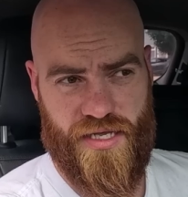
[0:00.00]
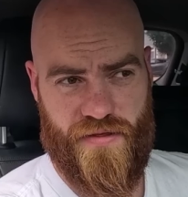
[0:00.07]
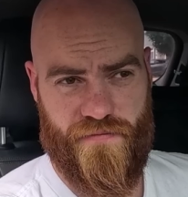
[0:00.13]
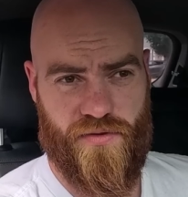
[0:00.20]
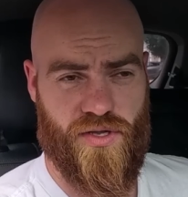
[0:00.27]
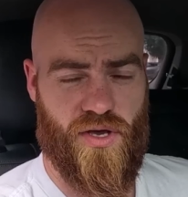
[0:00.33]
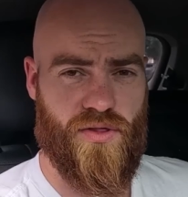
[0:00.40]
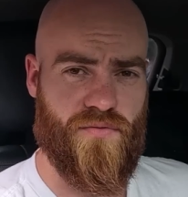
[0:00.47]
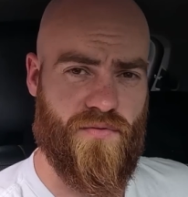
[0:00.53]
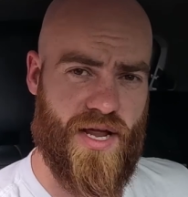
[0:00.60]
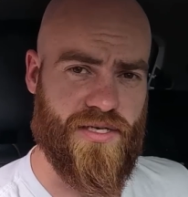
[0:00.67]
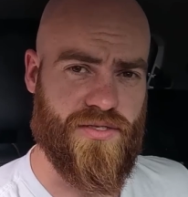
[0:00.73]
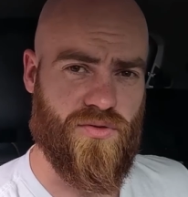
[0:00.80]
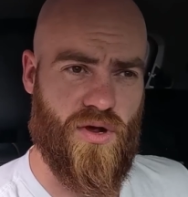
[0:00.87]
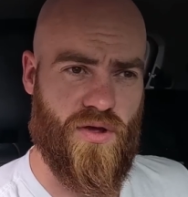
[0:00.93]
even though the
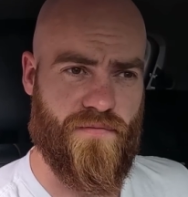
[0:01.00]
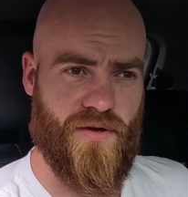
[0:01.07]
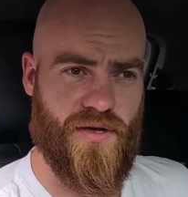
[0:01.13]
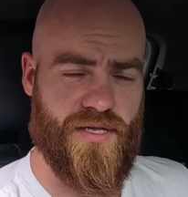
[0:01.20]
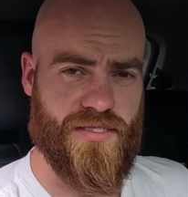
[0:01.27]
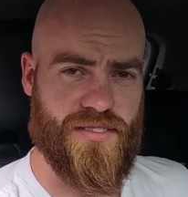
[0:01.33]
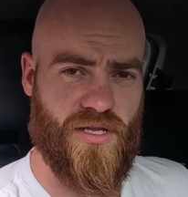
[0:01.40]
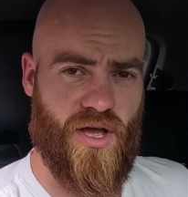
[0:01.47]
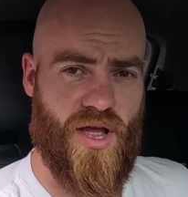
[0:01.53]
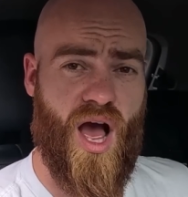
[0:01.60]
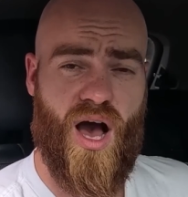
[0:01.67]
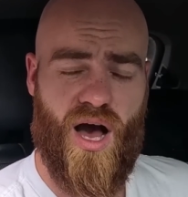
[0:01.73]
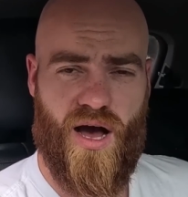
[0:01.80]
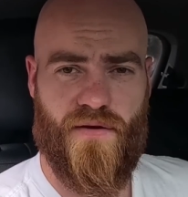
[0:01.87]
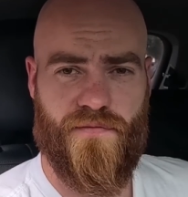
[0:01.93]
Range Rover is like
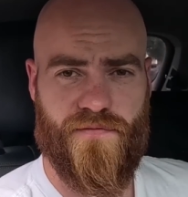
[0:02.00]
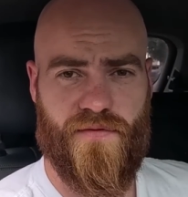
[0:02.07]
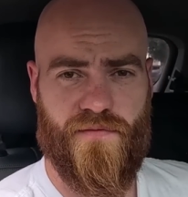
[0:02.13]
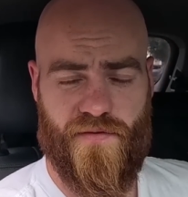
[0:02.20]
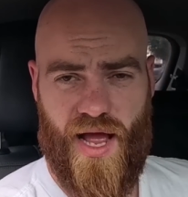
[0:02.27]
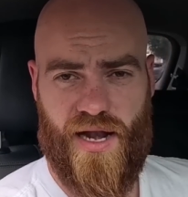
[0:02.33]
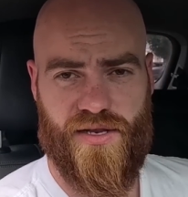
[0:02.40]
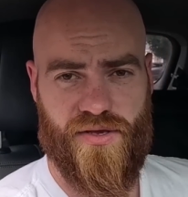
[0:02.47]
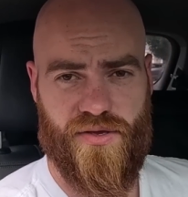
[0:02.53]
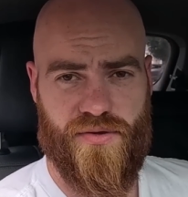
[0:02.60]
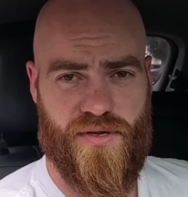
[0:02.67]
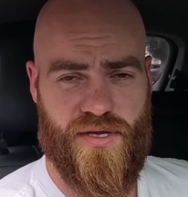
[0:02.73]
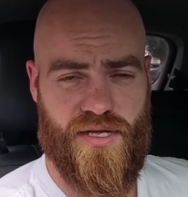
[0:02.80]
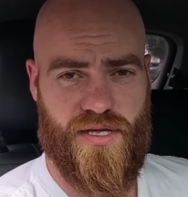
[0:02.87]
half the value